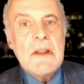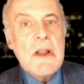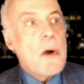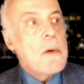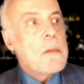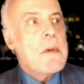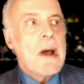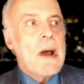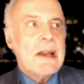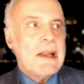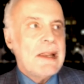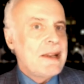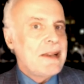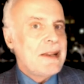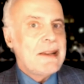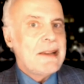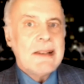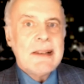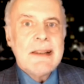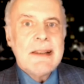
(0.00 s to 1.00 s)

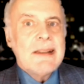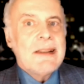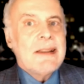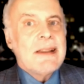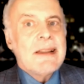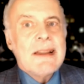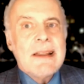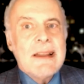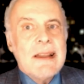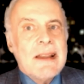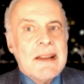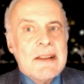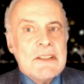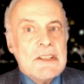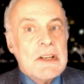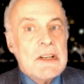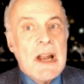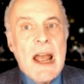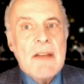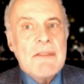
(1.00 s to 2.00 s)
nobody uh,
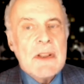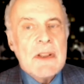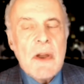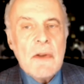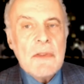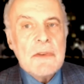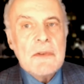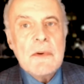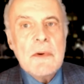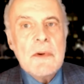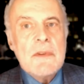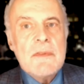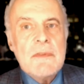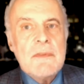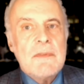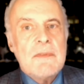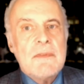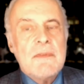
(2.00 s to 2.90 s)
should have to go through if